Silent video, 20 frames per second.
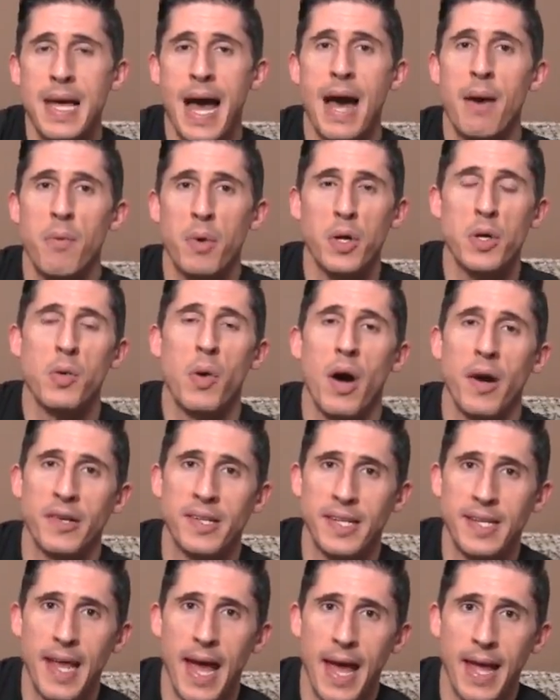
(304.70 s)
beyond where you are
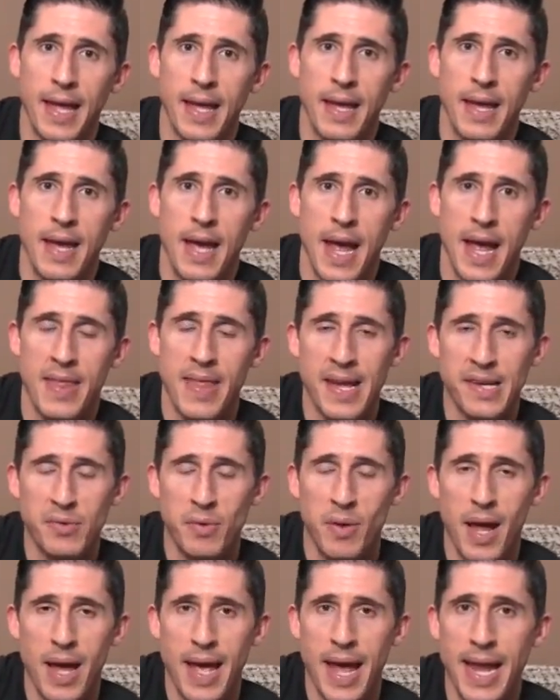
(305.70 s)
today. And
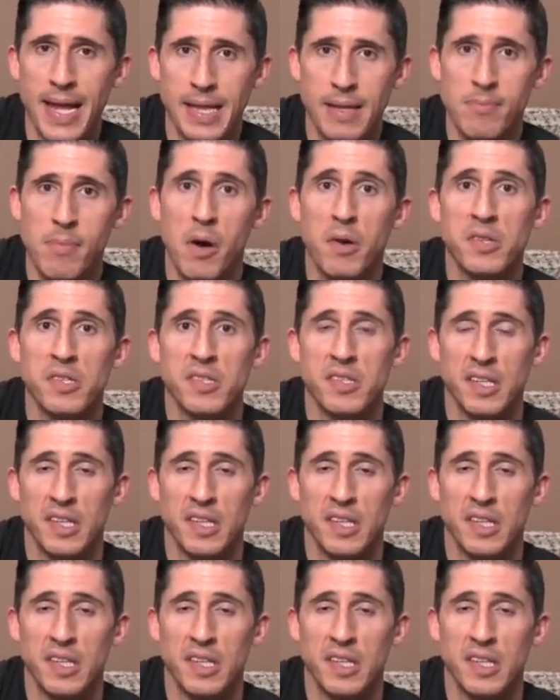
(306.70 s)
that's what I hate the most,